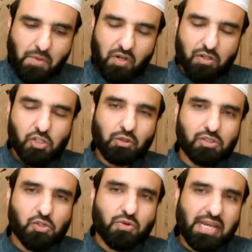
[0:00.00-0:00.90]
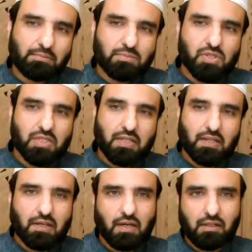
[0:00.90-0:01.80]
Because good dreams,
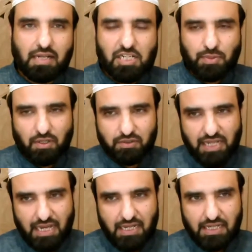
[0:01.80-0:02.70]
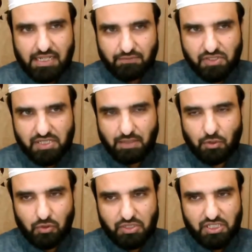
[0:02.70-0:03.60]
Allah subhanahu wa ta'ala gives
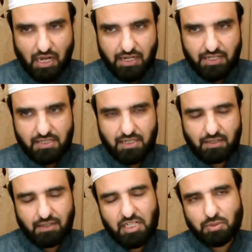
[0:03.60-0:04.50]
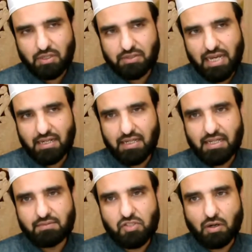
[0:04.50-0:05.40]
them, good signs that Allah subhanahu wa ta'ala
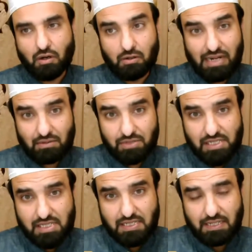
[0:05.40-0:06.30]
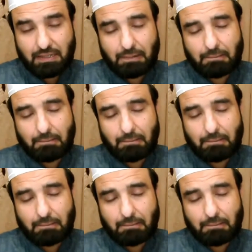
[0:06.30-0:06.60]
gives all around us.